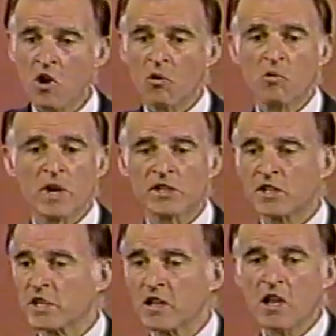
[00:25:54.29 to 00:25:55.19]
We're
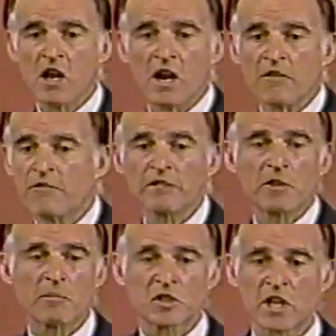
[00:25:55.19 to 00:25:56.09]
wasting
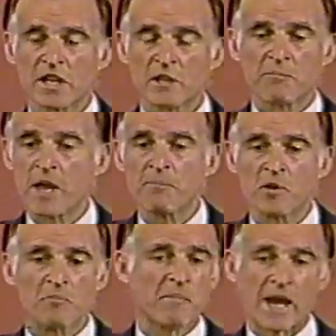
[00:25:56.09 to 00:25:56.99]
50% uh, of the
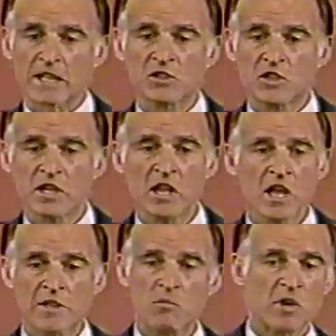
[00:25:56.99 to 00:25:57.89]
paper and packaging
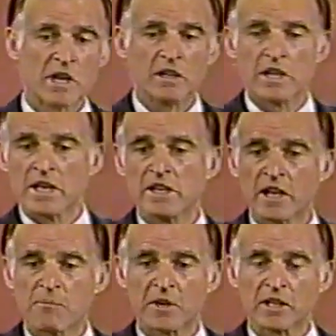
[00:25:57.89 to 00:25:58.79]
that we're uh,
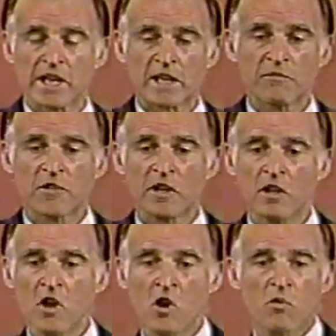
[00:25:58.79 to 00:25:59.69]
ending up in a landfill.